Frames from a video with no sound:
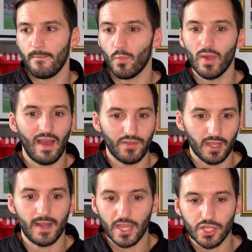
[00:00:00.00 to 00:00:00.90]
We have a
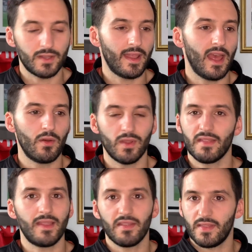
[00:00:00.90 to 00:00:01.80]
connection there.
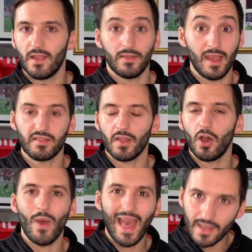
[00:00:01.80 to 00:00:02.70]
There's the
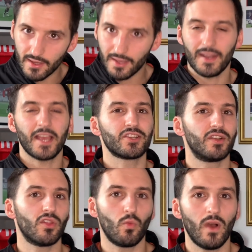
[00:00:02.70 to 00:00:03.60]
whole Elliott connection
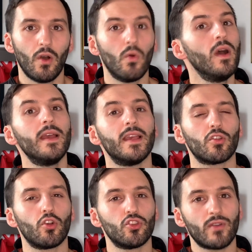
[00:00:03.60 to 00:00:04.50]
as well. His
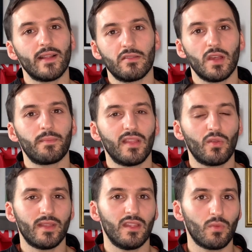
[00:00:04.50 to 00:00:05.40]
contract is up in
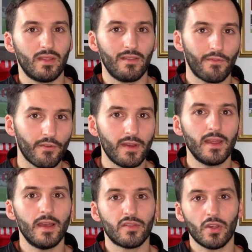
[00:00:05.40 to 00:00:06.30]

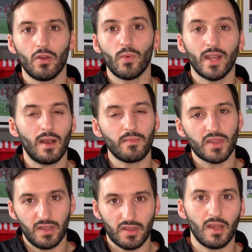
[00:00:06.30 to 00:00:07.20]
2023. So when it comes
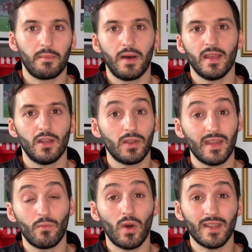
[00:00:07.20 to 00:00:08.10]
to the summer, he'll only
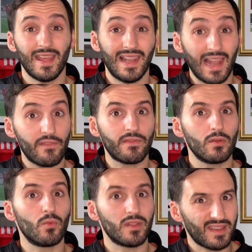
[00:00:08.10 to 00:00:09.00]
have 1 year left.
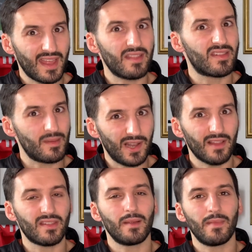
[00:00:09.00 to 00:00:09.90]
Once again, similar
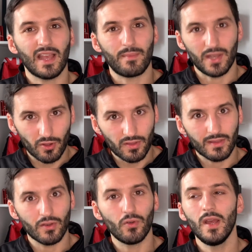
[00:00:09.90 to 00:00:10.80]
to the Mike Mignon
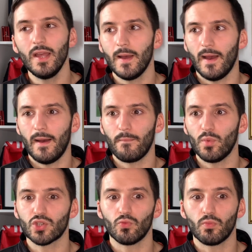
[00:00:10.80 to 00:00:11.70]
deal,
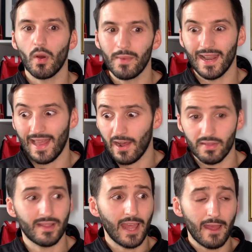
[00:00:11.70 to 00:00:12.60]
which will probably allow
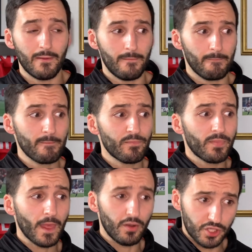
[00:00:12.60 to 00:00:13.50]
us to get him
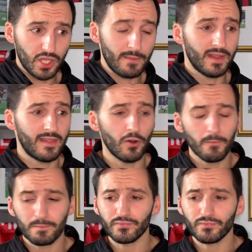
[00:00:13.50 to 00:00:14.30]
on a cheaper deal.